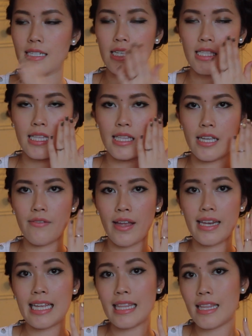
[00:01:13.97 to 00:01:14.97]
it doesn't leave
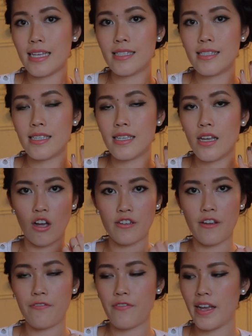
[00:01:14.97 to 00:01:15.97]
any lint
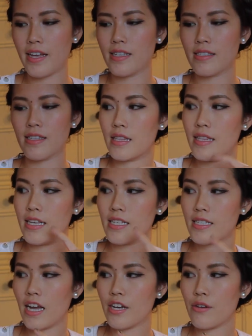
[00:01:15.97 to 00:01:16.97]
on your face.
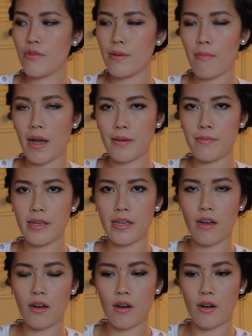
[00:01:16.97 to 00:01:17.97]
These kind of remind
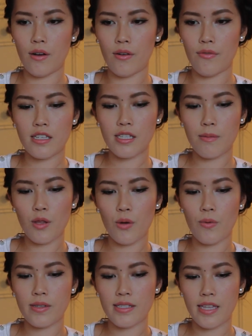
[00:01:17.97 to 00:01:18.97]
me of the
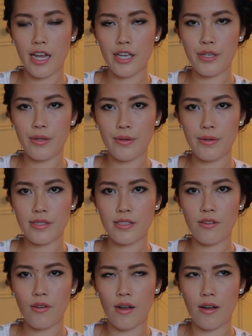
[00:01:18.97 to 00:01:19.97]
similar ones that I
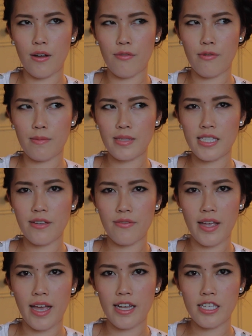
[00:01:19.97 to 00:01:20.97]
use uh, from C
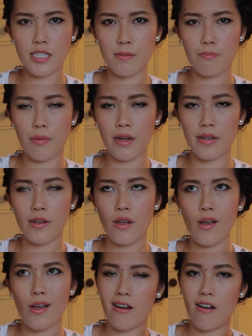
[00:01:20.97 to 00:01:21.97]
V S, but
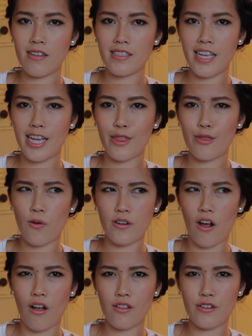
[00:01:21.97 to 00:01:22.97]
it cost like four
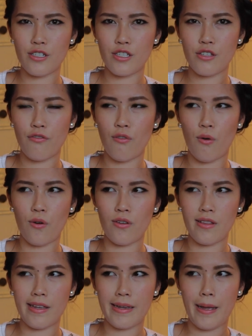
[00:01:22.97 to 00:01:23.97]
dollars for
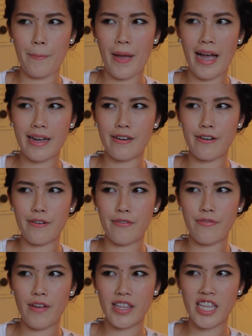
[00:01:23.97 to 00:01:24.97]
like a pack
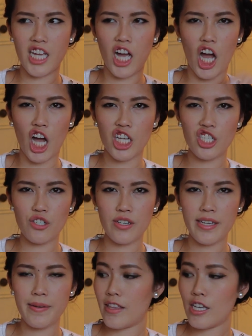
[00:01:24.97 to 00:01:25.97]
of, I think, a
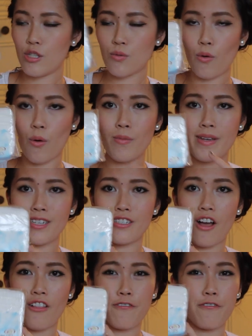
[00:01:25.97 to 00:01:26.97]
hundred. These were only a
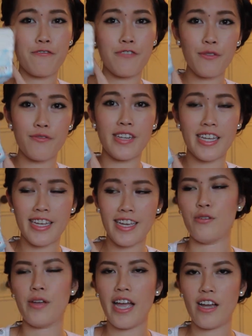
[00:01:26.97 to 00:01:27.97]
dollar fifty.
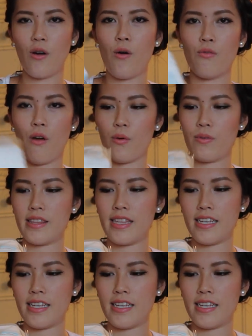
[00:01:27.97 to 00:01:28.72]
You can't go wrong with